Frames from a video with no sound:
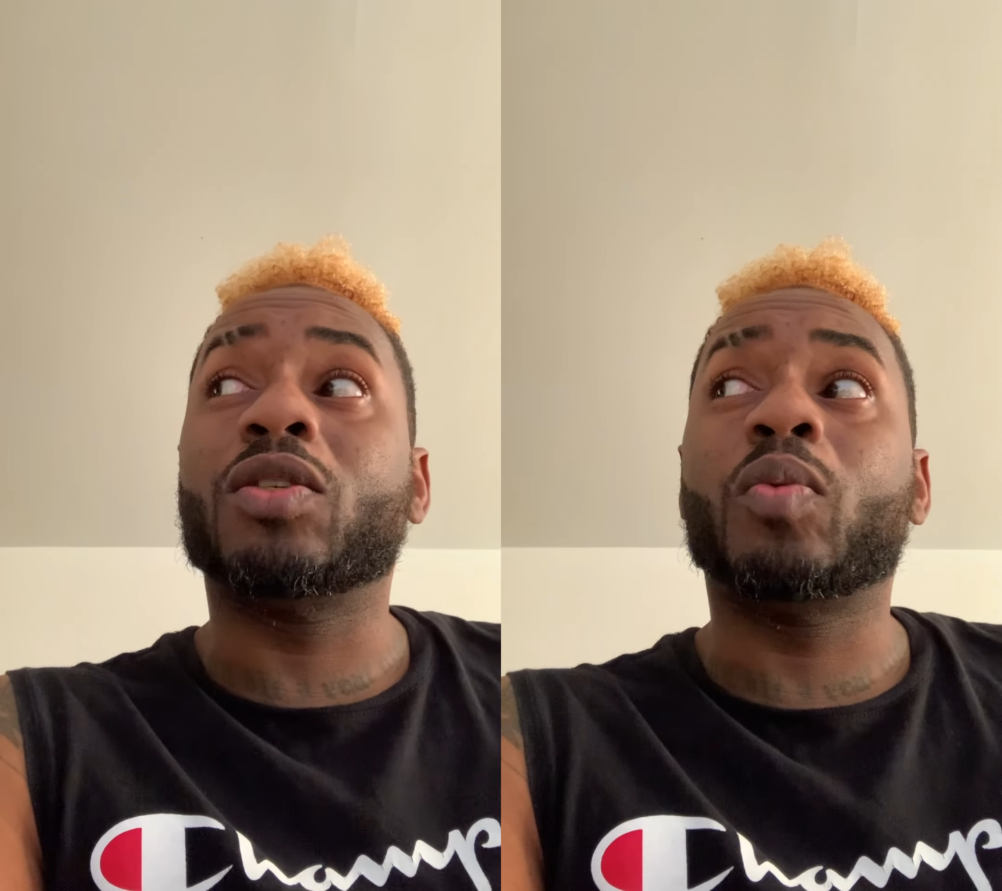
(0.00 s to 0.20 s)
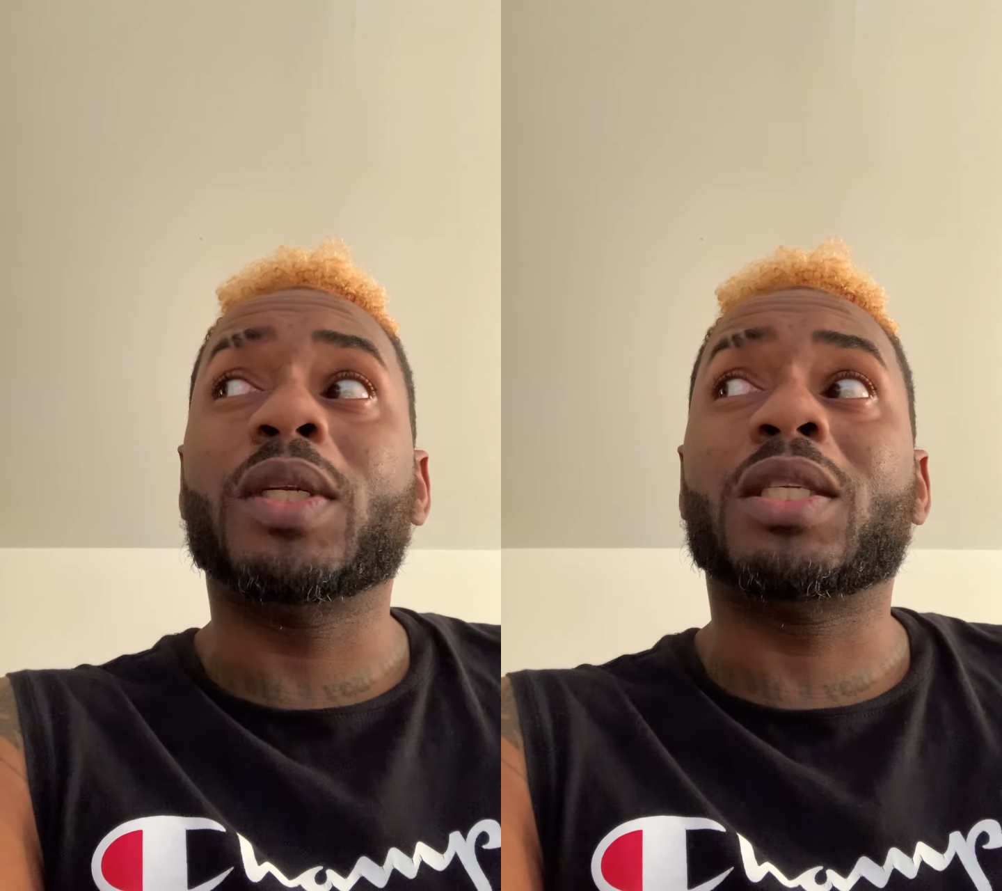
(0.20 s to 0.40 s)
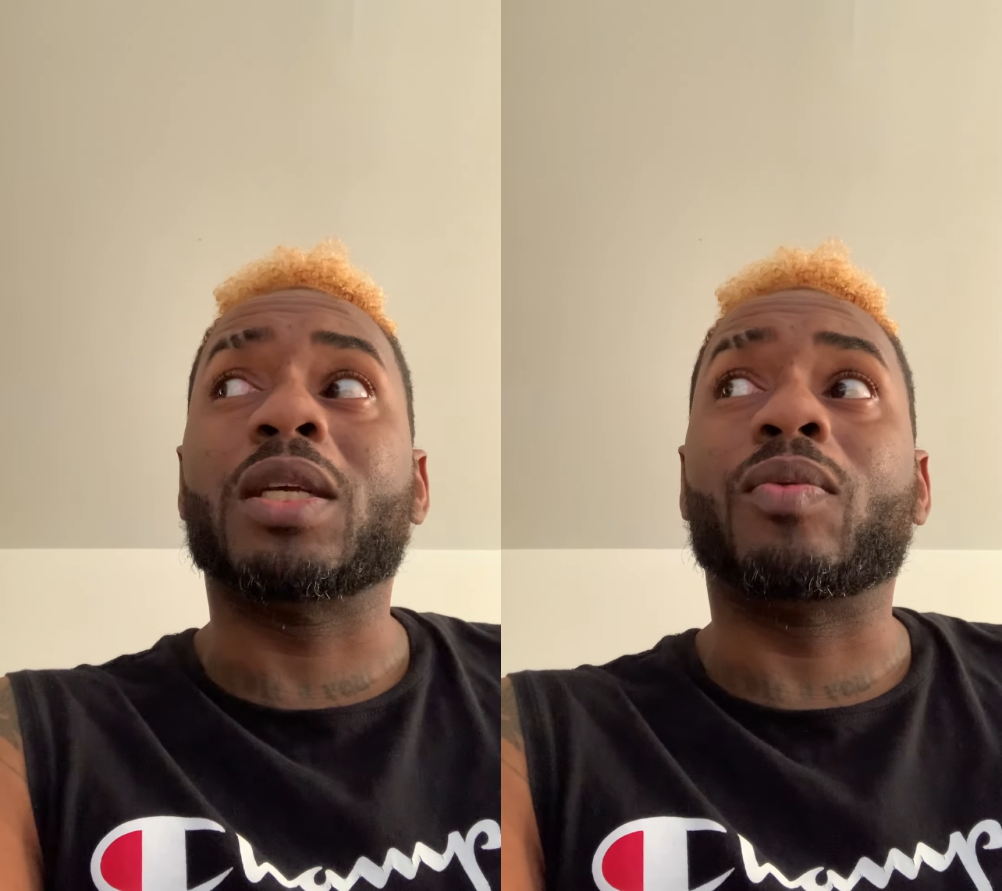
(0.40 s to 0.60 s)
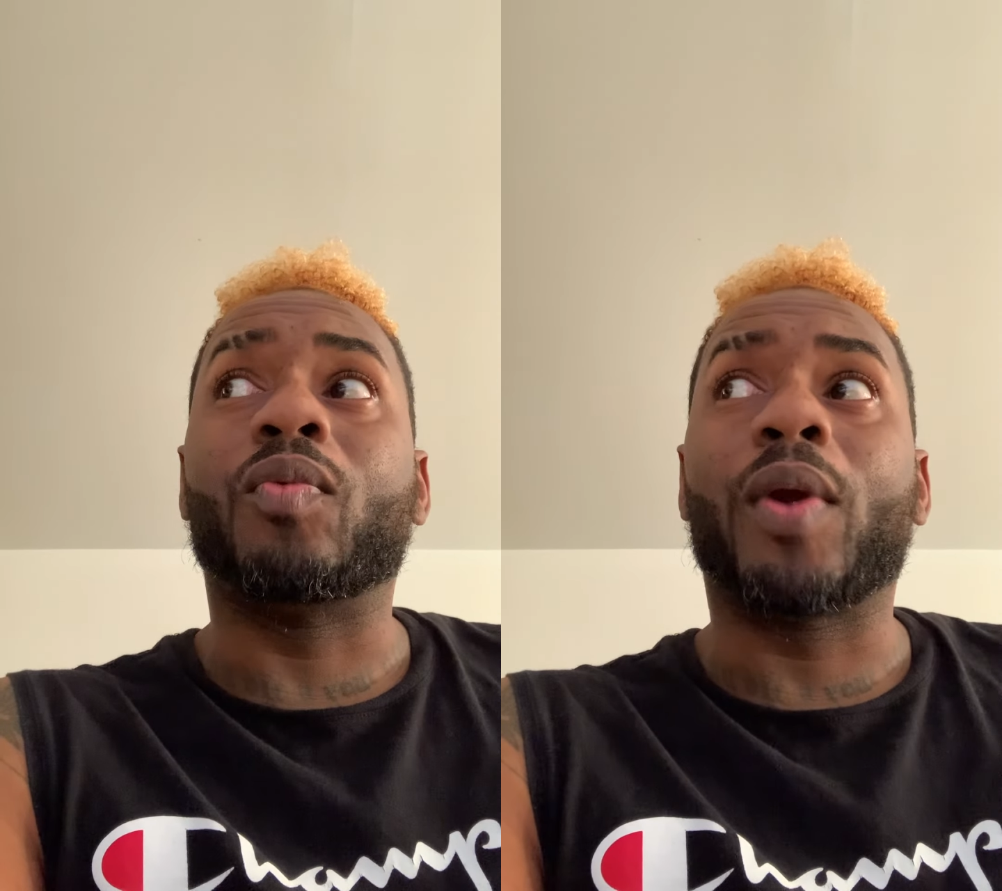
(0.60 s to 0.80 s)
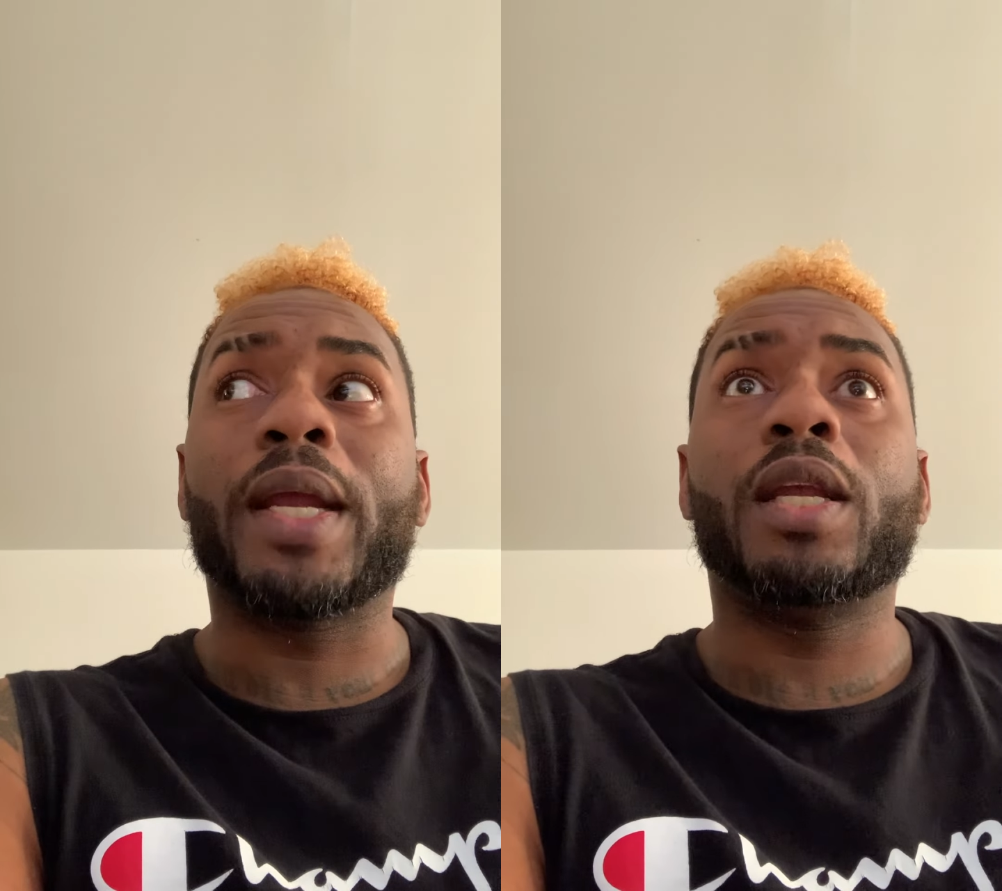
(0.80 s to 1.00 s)
went to
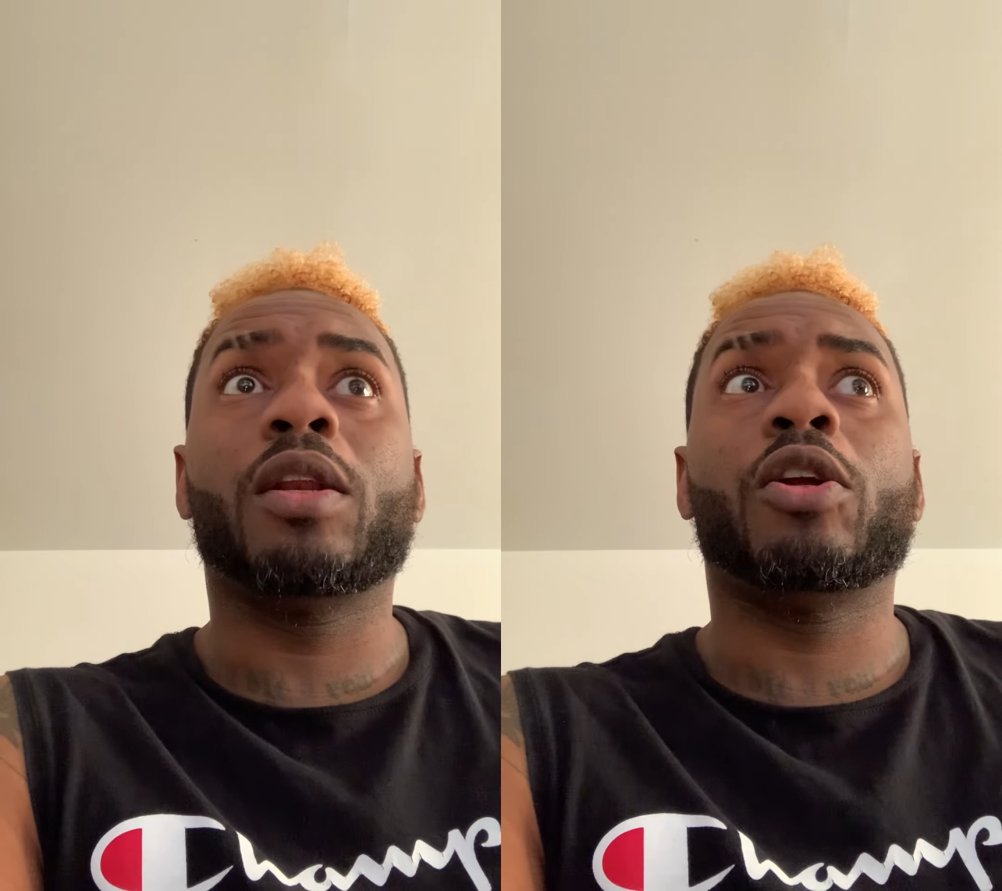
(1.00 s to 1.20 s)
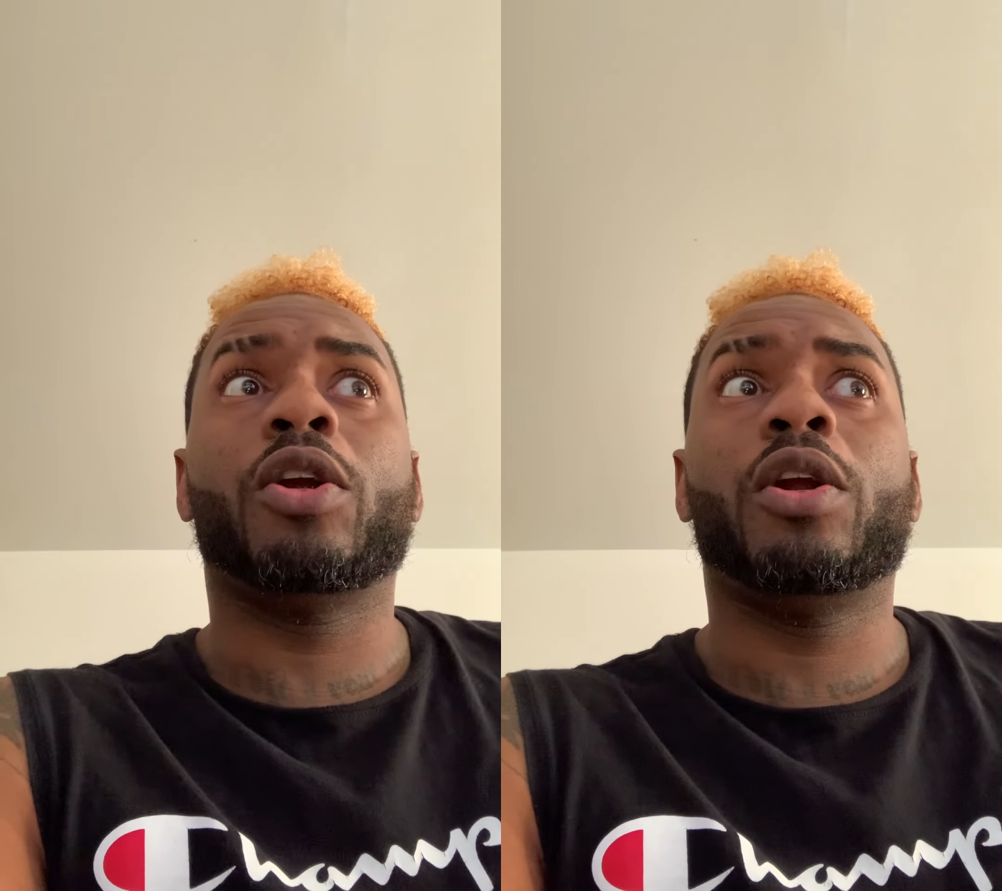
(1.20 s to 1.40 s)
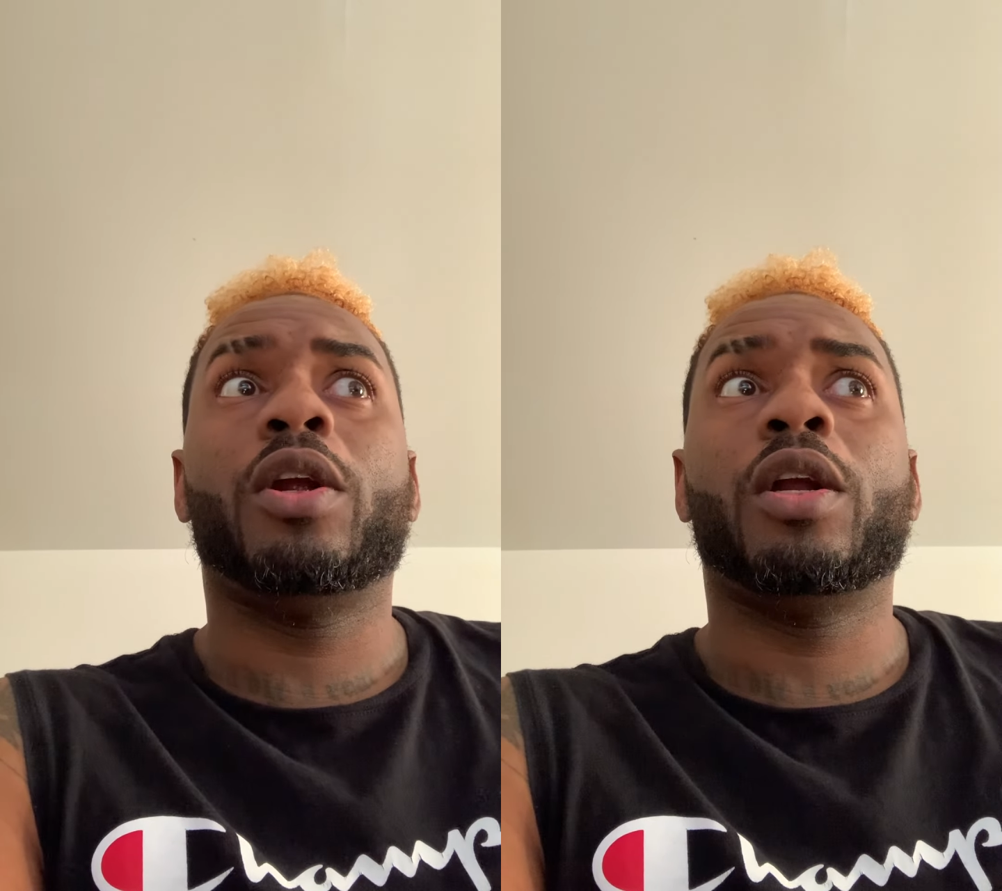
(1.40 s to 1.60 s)
regular